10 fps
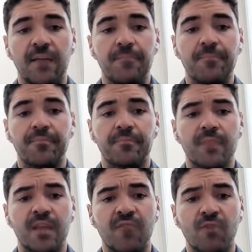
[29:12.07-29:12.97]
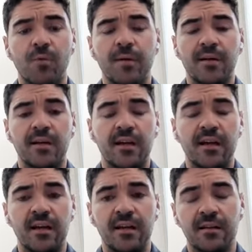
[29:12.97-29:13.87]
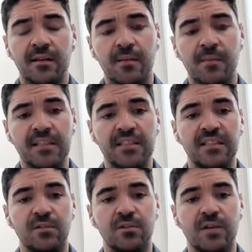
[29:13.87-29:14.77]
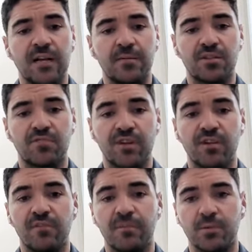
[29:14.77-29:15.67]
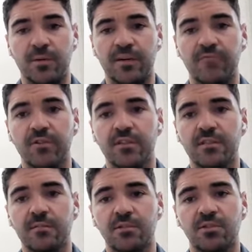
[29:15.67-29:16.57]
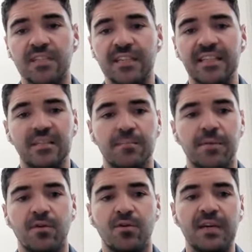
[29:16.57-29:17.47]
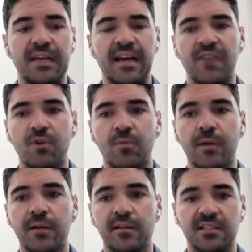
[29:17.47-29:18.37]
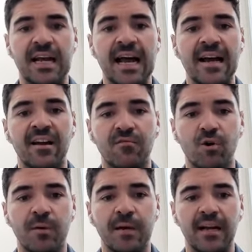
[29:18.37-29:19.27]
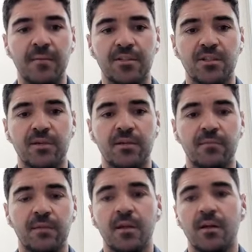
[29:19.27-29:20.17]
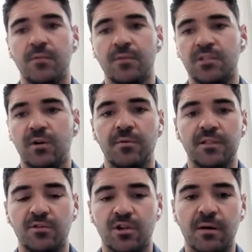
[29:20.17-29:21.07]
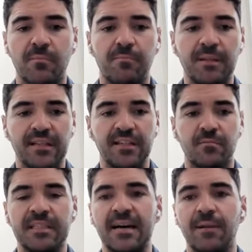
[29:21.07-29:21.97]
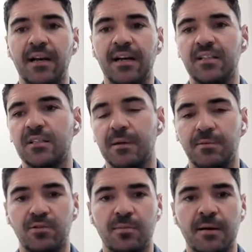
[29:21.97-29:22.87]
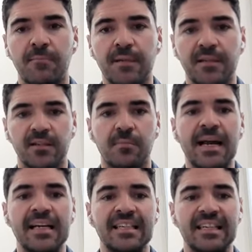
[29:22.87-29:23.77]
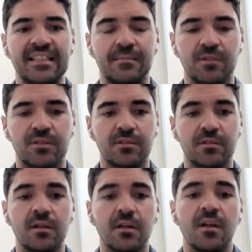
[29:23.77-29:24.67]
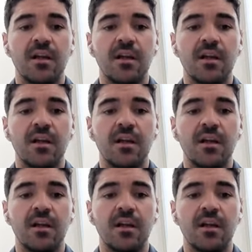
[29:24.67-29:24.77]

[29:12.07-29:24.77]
Um, aerobic uh, capacity also helps us to recover between runs. So skiing isn't purely aerobic, there's an anaerobic element to it, which is where we talk about building up metabolites. People talk about building up lactate in muscle.